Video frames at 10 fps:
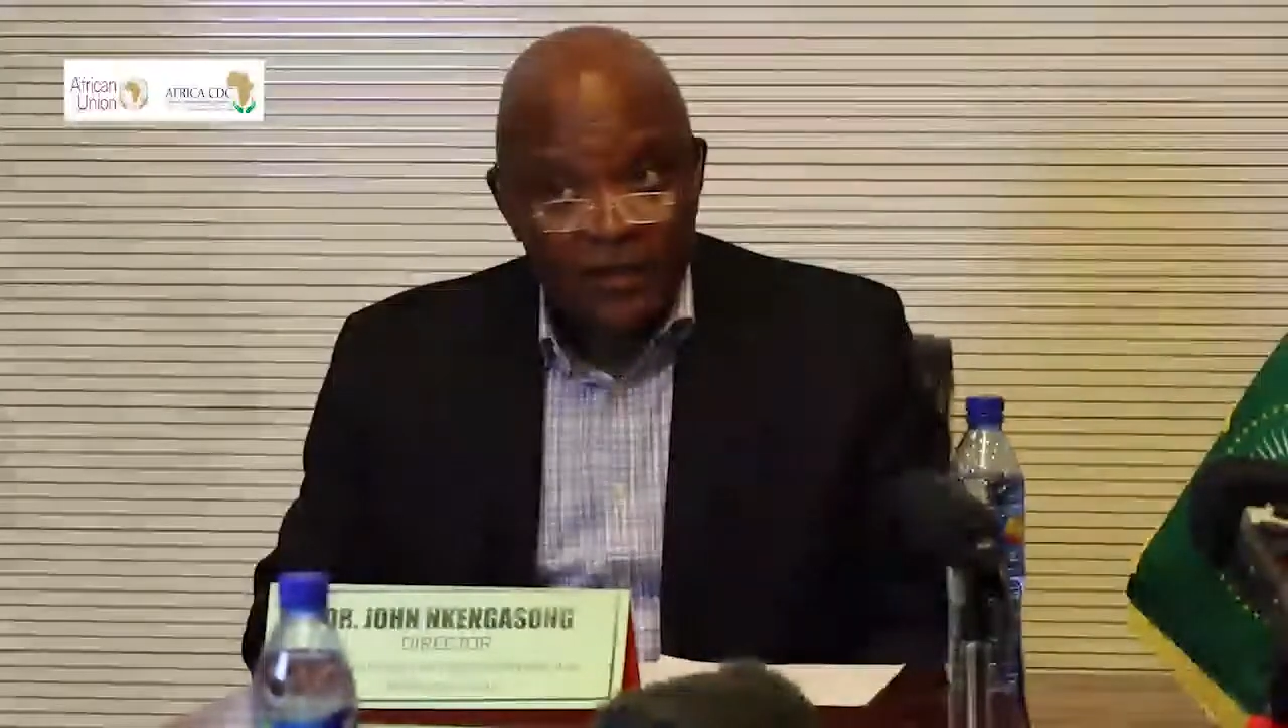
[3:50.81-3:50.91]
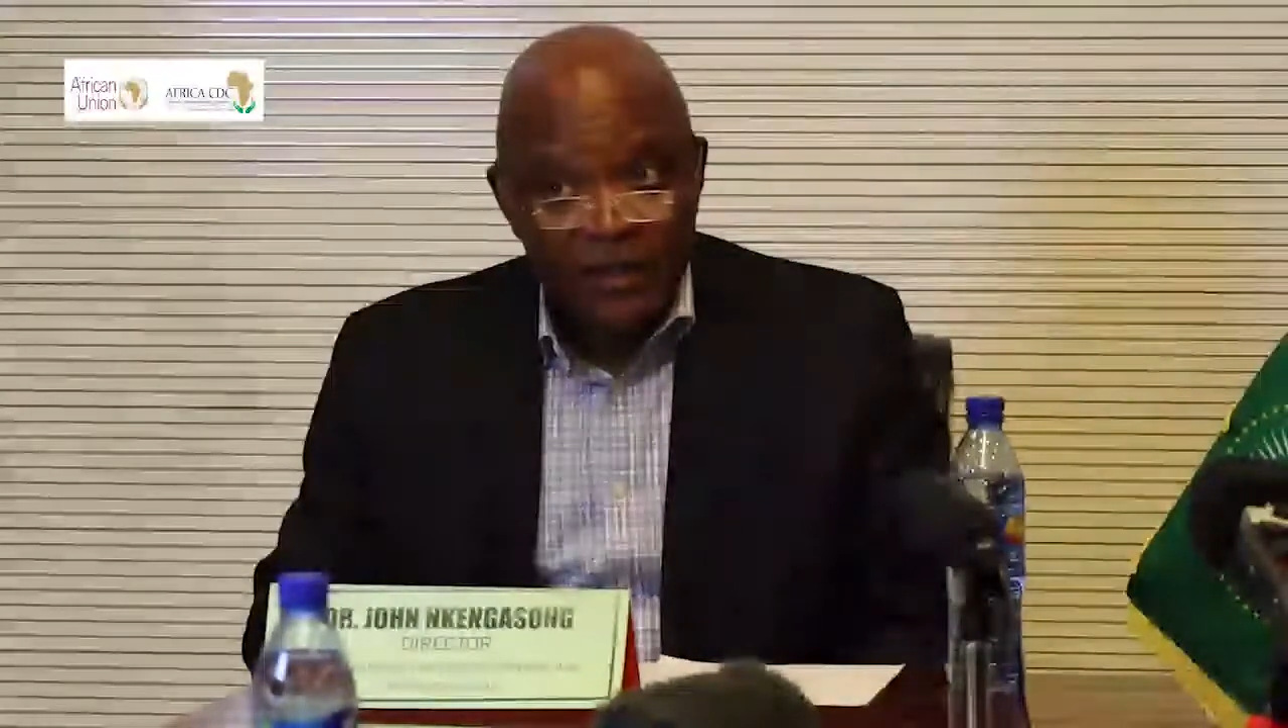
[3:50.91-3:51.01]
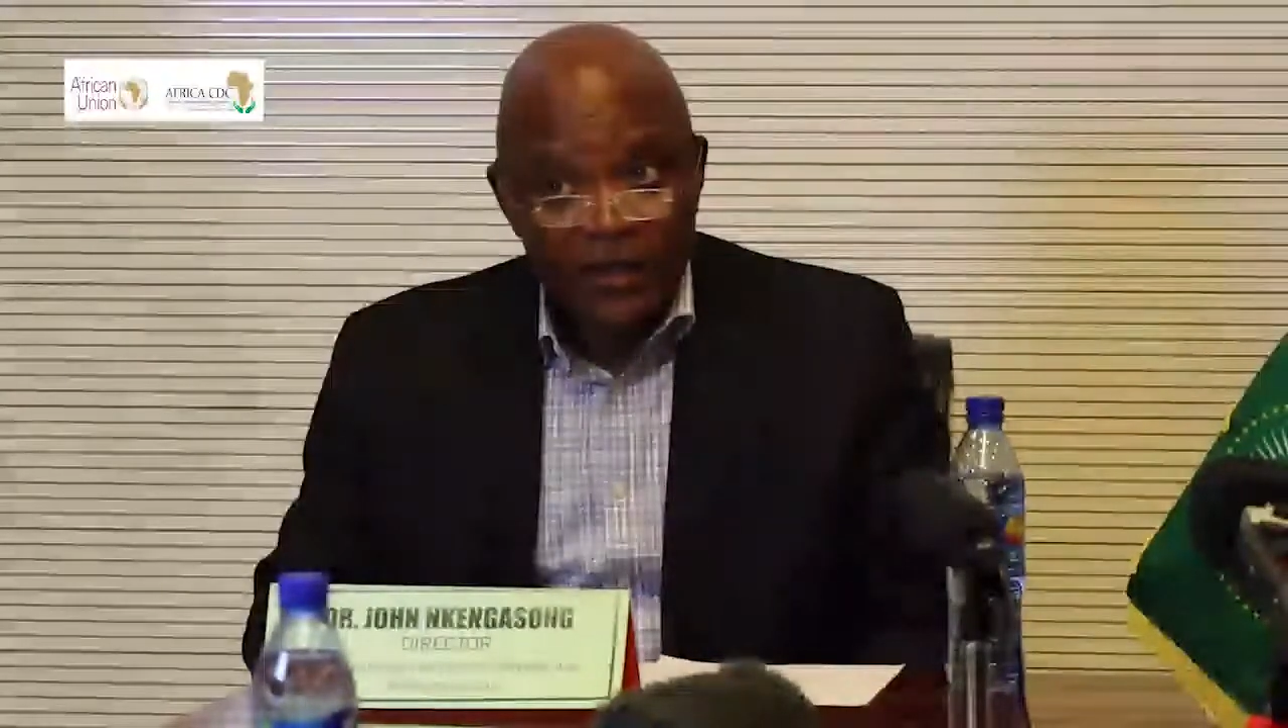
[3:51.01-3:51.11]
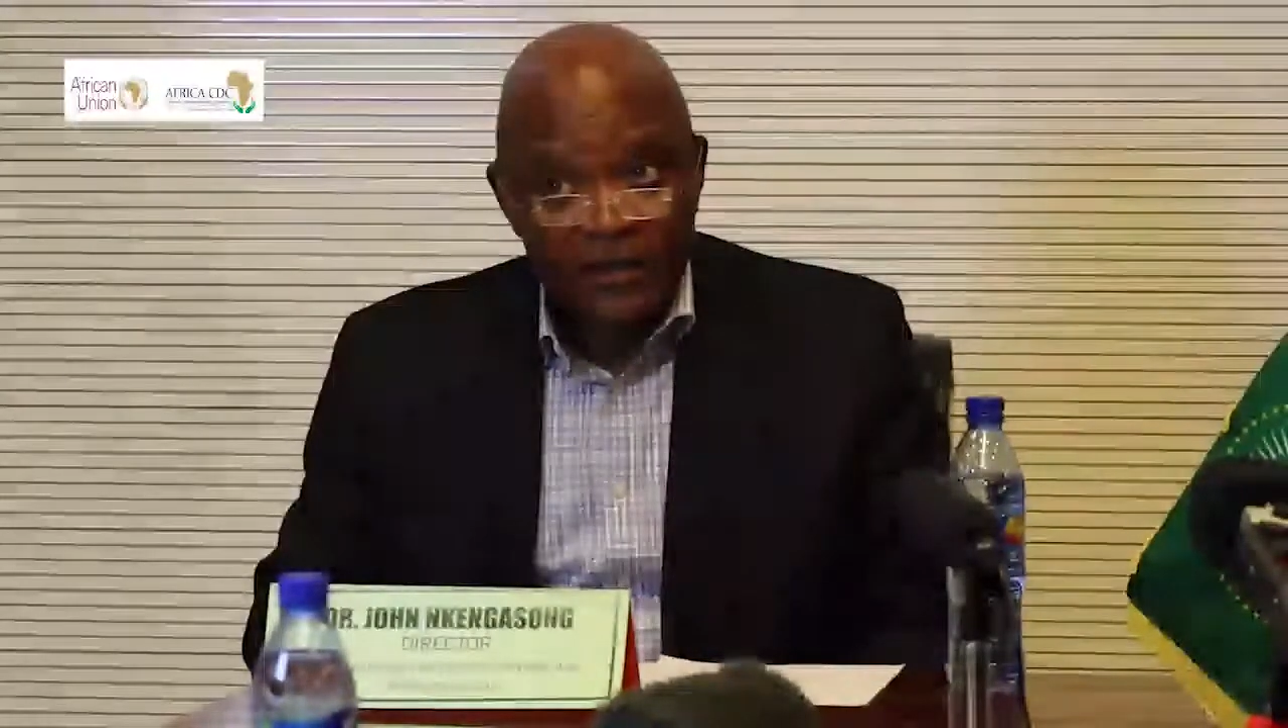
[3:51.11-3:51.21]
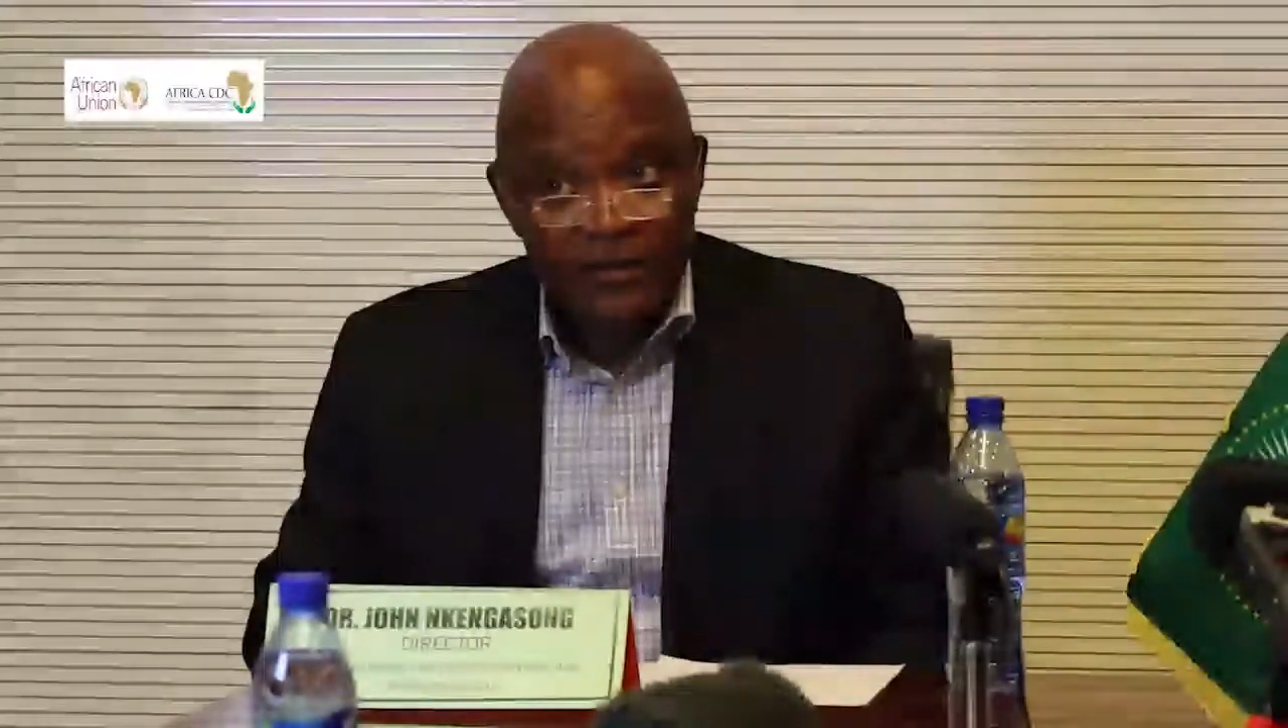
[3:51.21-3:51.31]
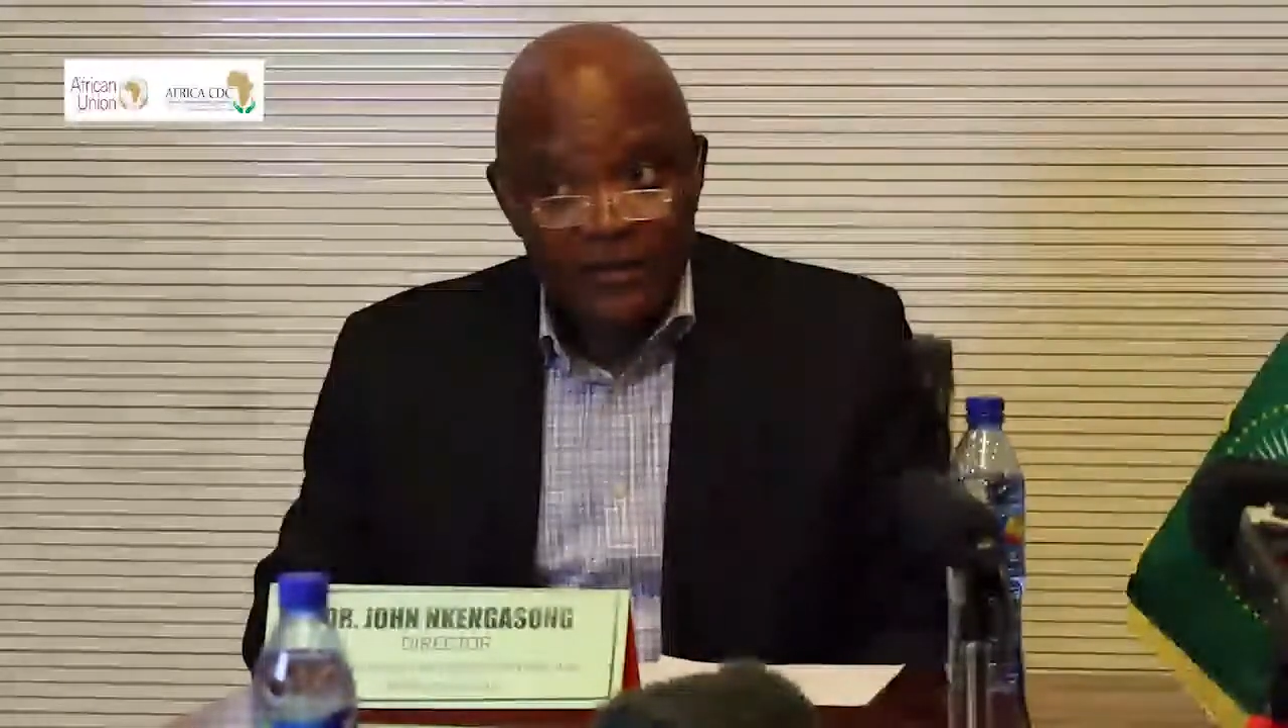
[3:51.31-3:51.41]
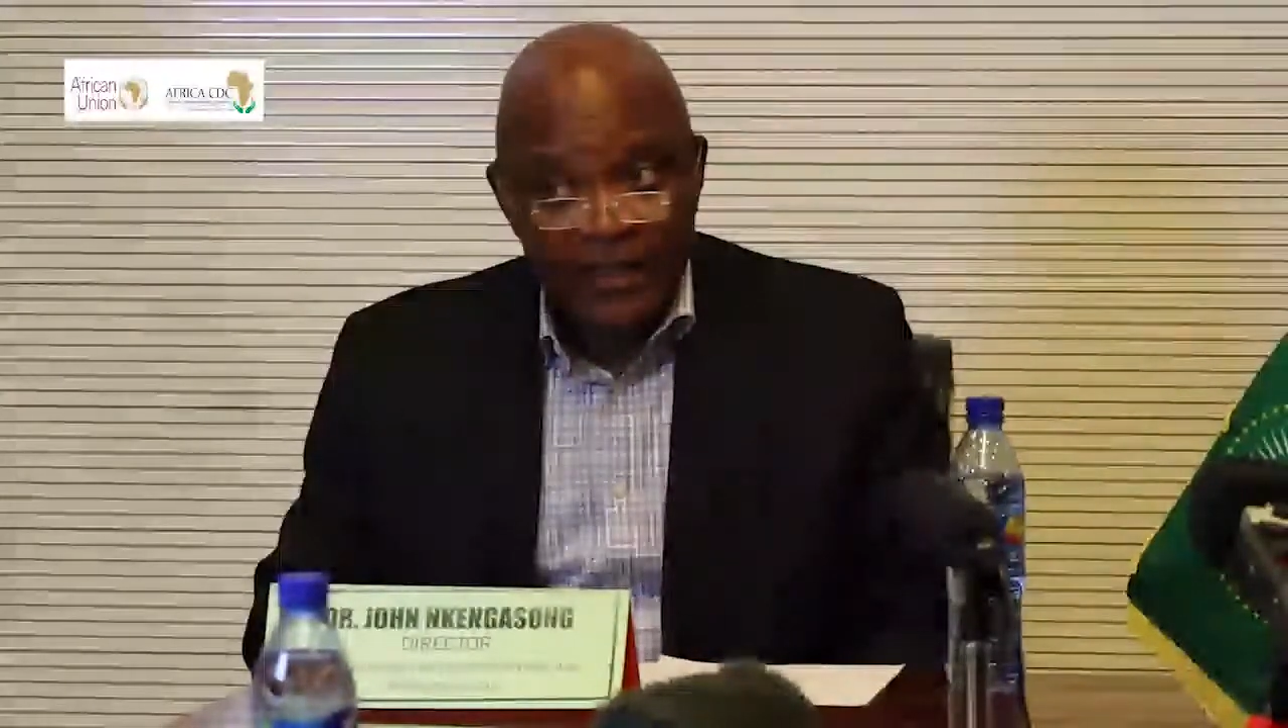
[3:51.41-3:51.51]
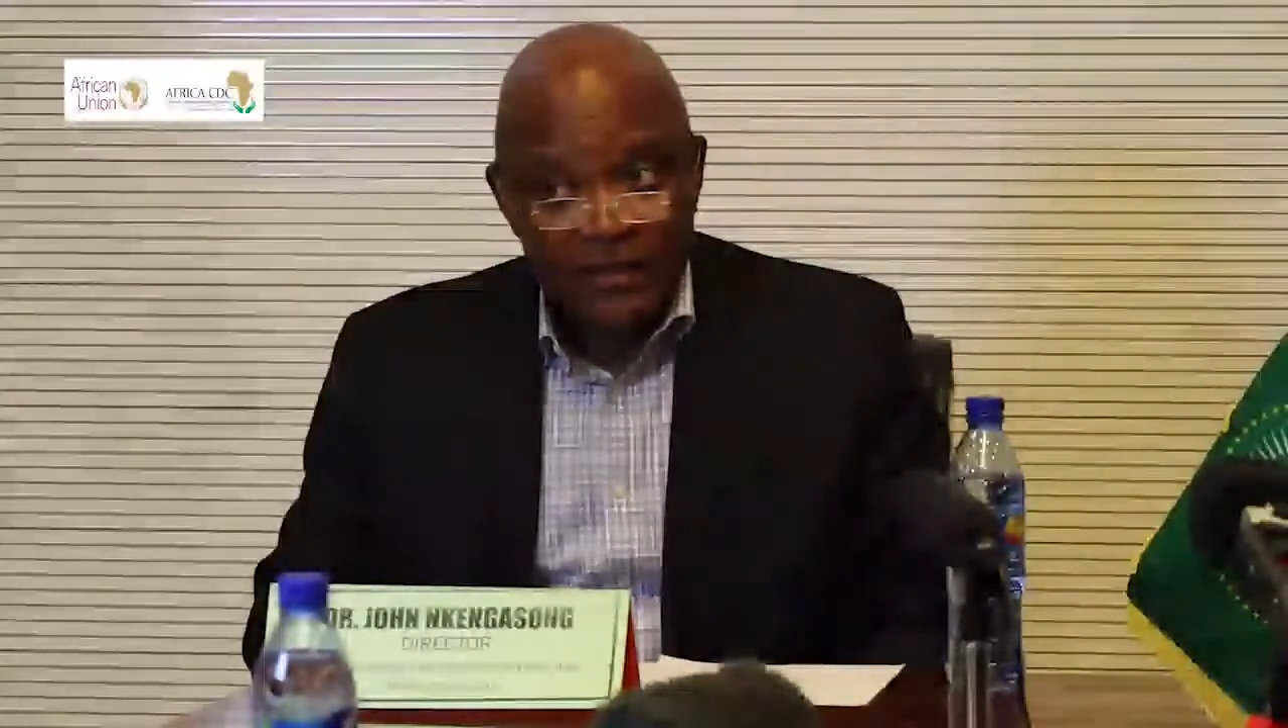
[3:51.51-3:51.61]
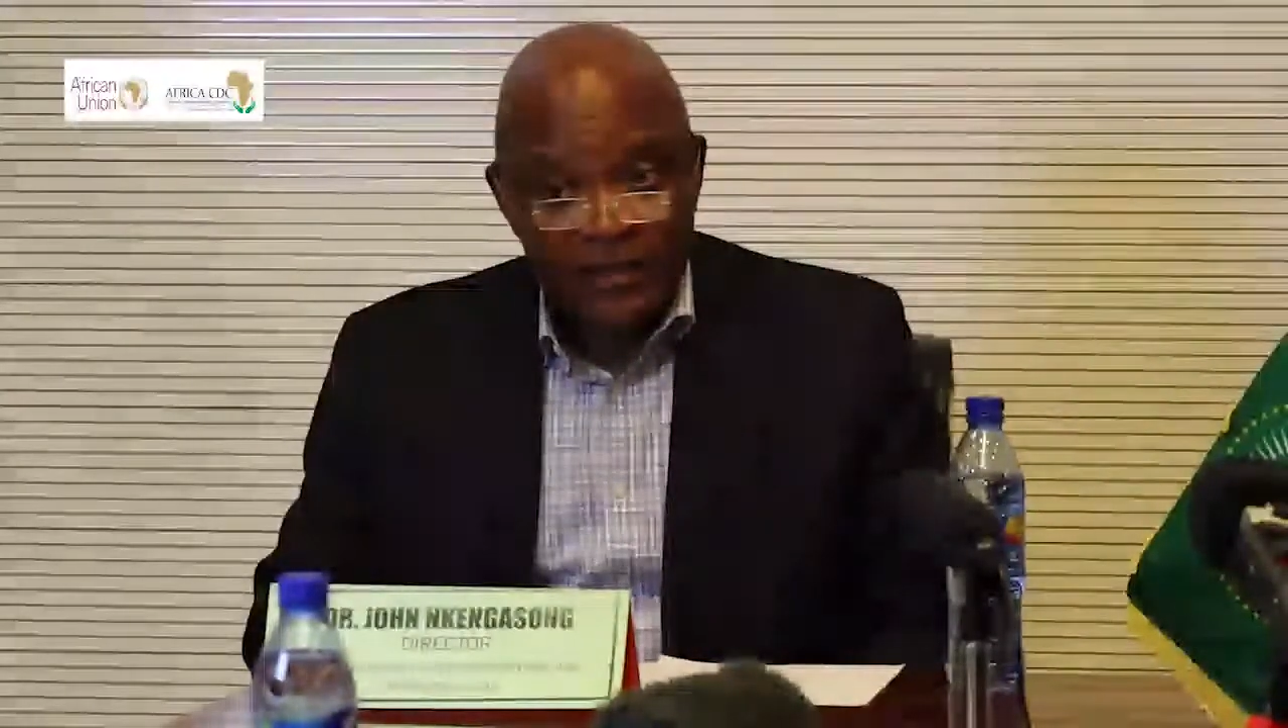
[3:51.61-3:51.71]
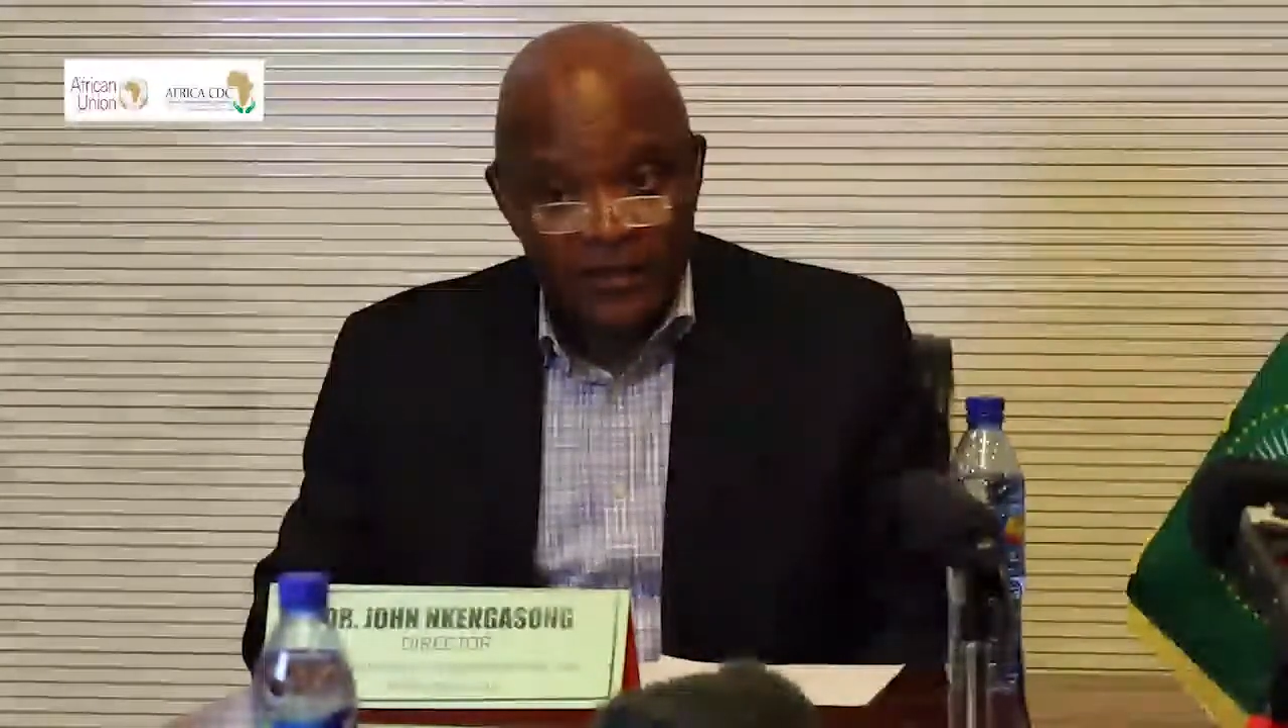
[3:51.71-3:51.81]

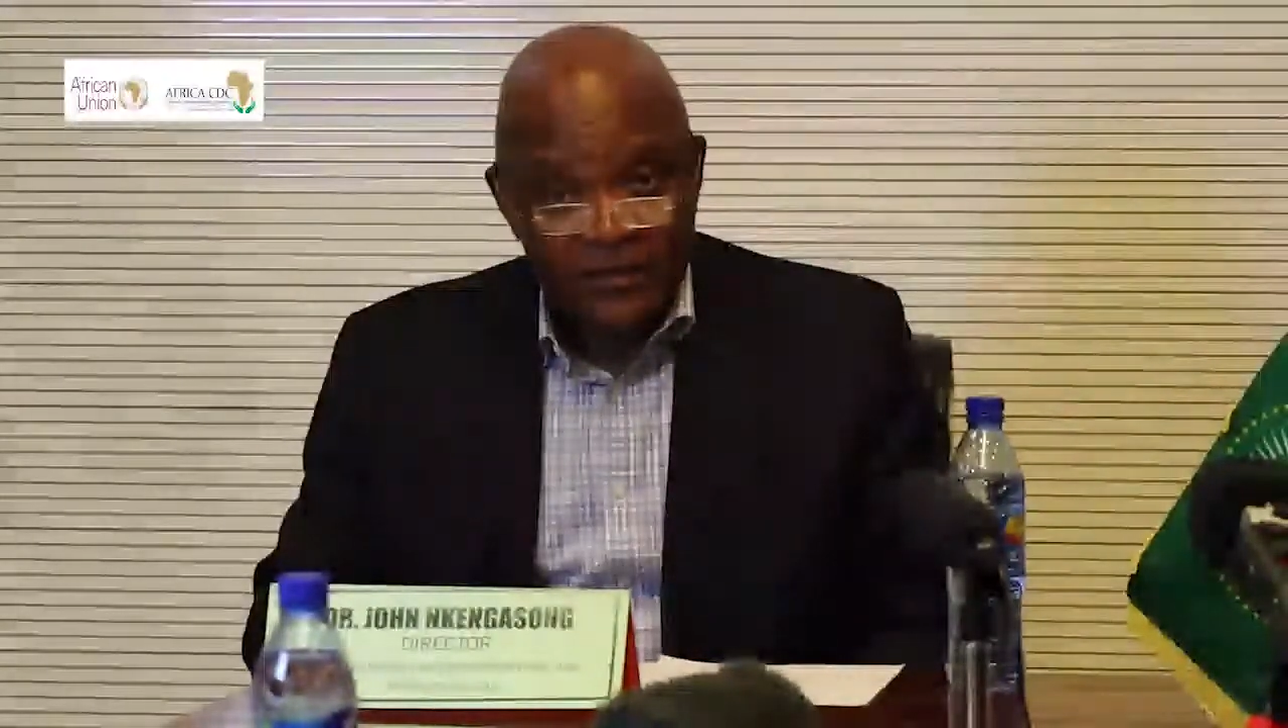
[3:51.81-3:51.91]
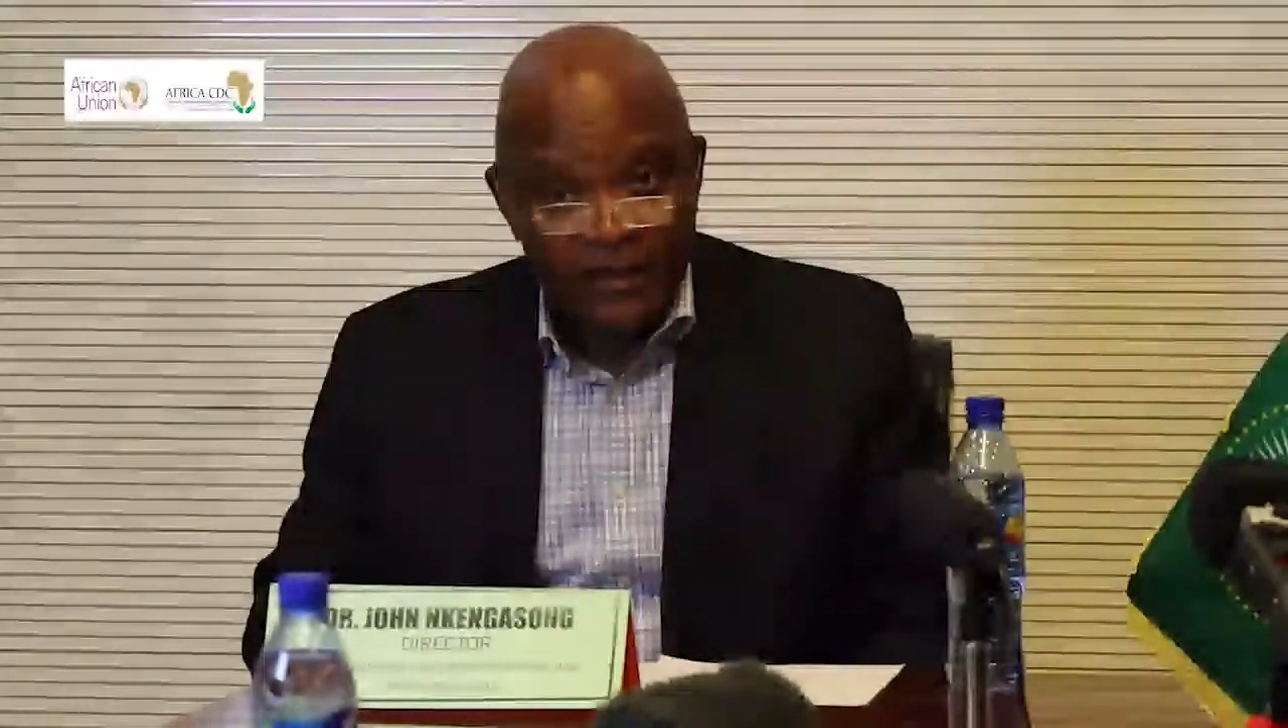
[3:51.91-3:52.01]
that is